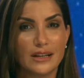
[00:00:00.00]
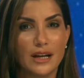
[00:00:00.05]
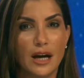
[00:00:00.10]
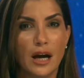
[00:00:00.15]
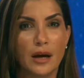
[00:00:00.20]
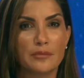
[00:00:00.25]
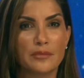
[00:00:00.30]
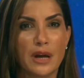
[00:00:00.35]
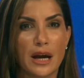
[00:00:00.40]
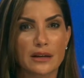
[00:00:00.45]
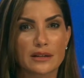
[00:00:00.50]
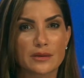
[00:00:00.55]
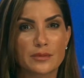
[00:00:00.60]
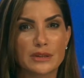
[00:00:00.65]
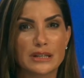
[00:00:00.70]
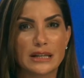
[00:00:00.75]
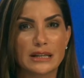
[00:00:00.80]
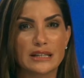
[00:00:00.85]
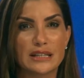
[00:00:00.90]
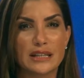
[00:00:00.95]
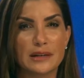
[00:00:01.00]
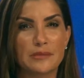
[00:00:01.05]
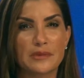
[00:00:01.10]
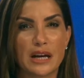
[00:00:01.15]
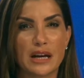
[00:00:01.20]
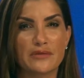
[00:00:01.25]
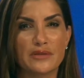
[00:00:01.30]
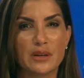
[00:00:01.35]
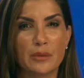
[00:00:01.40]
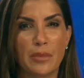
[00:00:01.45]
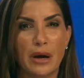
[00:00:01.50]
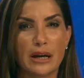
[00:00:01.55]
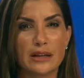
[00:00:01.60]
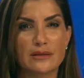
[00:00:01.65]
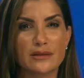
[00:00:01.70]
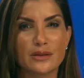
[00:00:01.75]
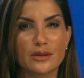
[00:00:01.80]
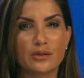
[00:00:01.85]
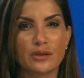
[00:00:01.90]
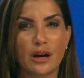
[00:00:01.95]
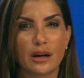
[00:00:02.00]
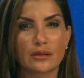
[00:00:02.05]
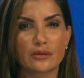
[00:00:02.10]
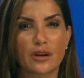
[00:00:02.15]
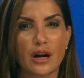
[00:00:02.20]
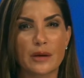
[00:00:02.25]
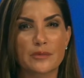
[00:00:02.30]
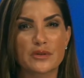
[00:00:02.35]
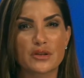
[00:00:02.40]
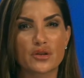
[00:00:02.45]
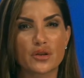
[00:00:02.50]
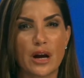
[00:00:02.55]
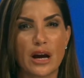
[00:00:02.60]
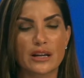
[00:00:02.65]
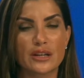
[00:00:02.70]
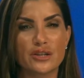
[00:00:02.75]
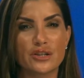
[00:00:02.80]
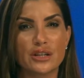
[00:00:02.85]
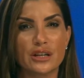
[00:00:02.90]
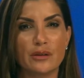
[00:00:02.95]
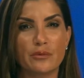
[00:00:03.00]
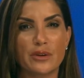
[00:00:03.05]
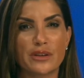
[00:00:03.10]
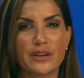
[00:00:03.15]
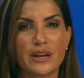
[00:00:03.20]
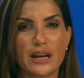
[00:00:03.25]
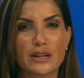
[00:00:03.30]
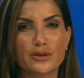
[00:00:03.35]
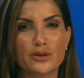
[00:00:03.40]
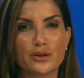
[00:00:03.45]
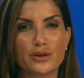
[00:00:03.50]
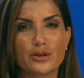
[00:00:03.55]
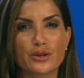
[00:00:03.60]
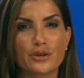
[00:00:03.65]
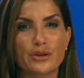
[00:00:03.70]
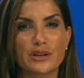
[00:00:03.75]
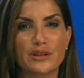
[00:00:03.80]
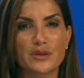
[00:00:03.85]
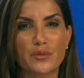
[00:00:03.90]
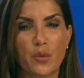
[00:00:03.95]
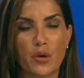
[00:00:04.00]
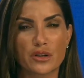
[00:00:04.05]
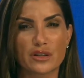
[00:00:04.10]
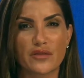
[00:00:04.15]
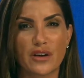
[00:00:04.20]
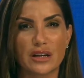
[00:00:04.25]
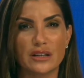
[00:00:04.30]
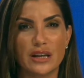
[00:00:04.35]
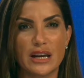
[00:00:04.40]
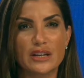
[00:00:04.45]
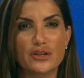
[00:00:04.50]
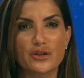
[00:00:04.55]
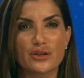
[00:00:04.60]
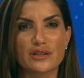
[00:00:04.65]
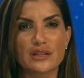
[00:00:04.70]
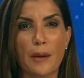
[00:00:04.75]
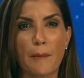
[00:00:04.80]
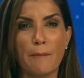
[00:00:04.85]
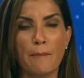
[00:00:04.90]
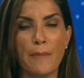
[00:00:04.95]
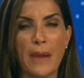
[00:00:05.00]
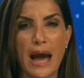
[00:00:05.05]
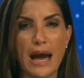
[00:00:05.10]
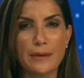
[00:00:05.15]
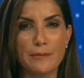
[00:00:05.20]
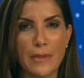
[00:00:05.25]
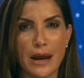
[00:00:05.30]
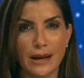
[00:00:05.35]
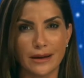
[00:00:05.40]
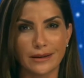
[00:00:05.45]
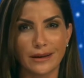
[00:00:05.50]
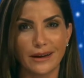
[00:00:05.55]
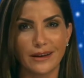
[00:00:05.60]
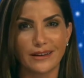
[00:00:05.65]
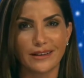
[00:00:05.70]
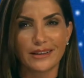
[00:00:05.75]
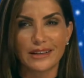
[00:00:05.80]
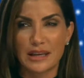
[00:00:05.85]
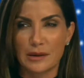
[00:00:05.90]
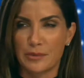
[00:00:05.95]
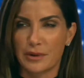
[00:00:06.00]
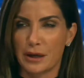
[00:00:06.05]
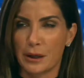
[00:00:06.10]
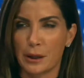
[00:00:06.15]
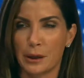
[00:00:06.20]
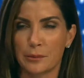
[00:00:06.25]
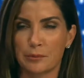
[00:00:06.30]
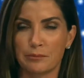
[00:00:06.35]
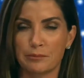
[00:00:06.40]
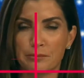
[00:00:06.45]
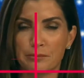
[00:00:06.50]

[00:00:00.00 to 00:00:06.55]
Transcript: Up next, we take a deep dive into Biden's new gun crime strategy with National Shooting Sports Foundation's Matt Manda. Keep it here.